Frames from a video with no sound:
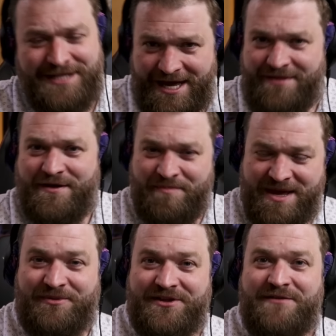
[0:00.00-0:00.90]
the uh, the
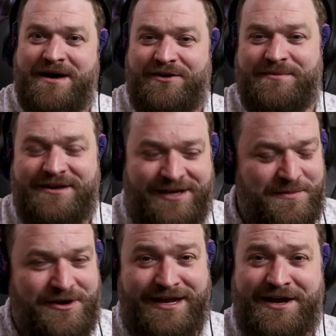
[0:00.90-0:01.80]
people in the metal
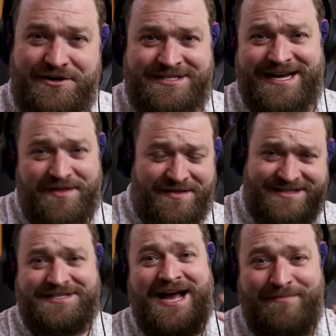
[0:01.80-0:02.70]
community understand that
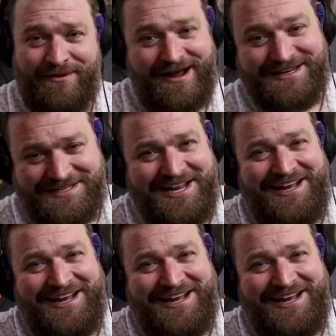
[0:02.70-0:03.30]
this is high praise.